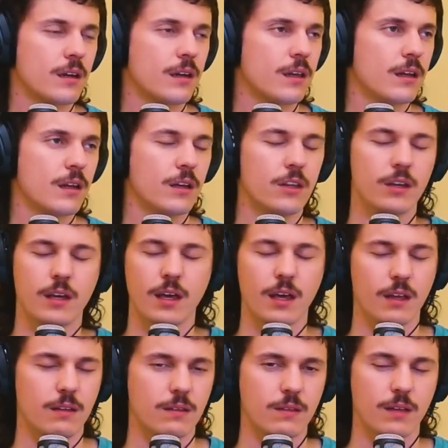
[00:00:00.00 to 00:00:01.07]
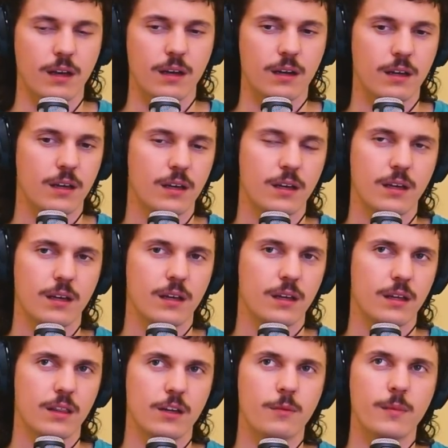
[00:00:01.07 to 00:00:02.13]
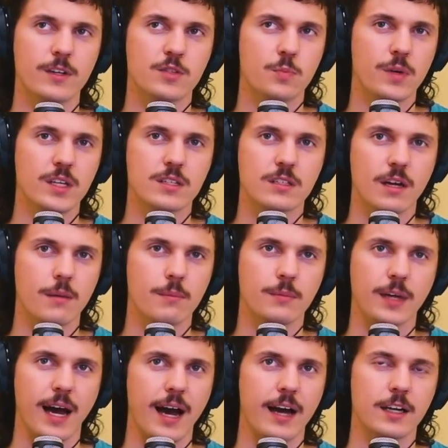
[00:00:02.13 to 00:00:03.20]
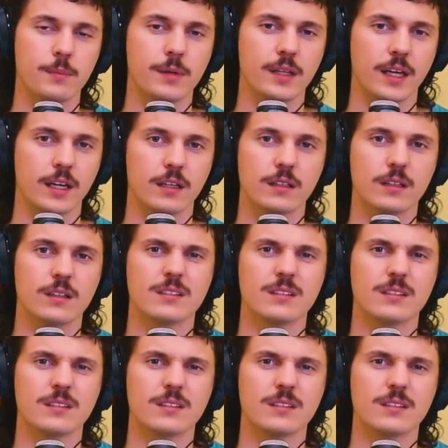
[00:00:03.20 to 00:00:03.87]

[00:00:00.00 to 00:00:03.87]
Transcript: You know, you can't do that. There must be some guy to be like,